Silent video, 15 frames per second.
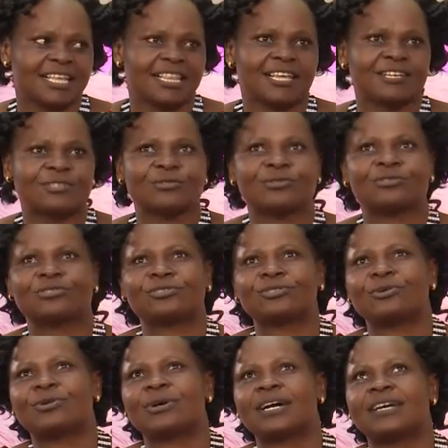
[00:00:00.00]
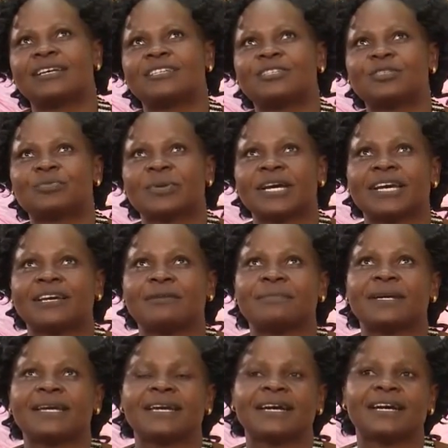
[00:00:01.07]
That's also had inspired
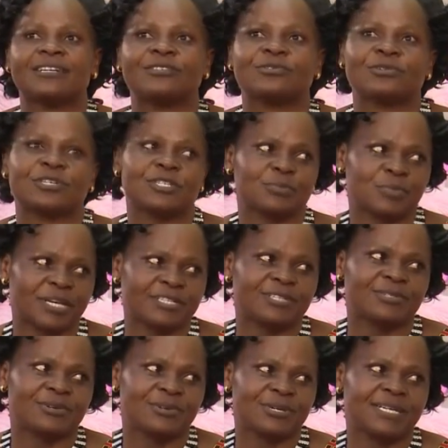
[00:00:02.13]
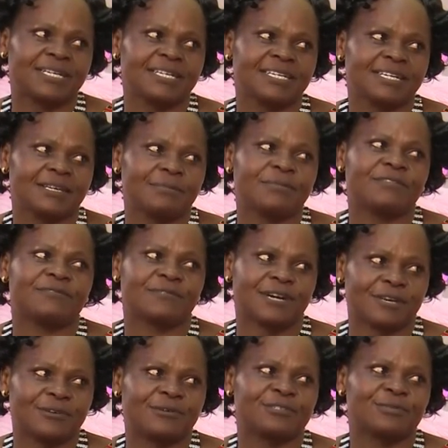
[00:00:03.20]
my heart to respect God, mm-hmm. before
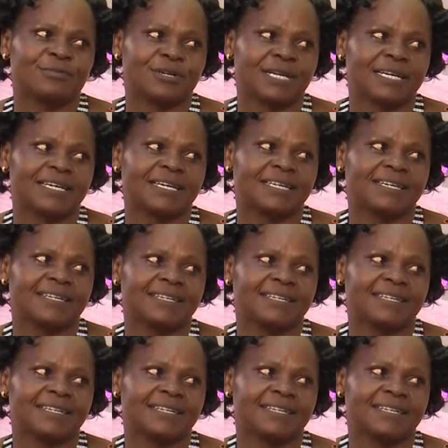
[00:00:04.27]
I got born again.